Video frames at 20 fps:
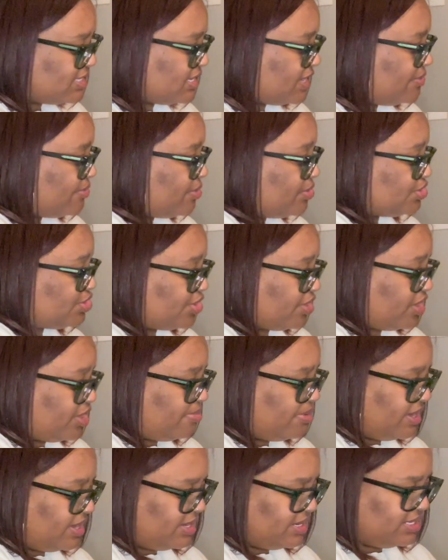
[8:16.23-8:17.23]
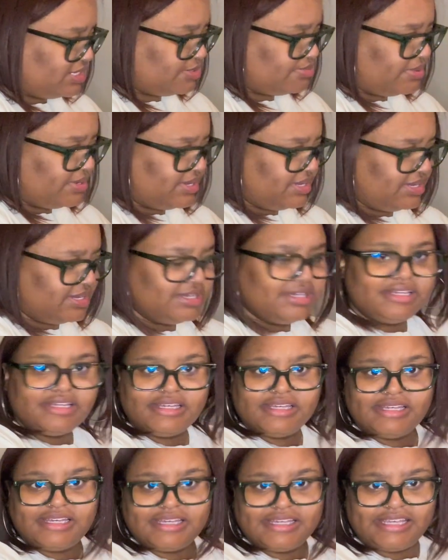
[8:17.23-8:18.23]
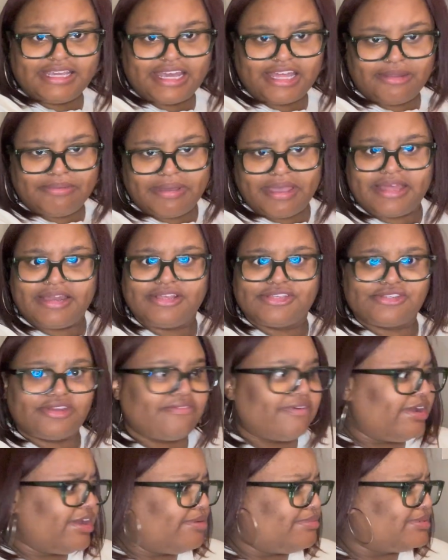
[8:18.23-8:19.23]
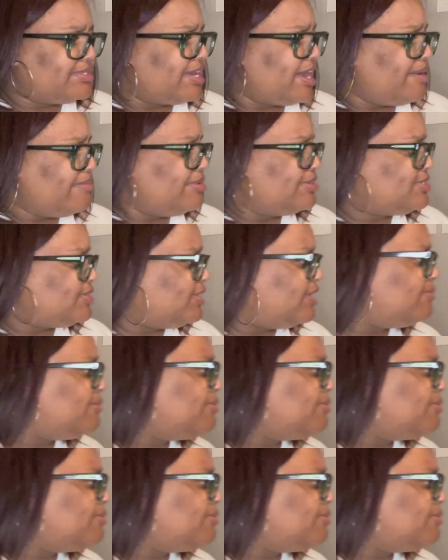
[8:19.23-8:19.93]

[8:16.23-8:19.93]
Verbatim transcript: was gonna show the panties, but yeah, the panties are right here beside me, so let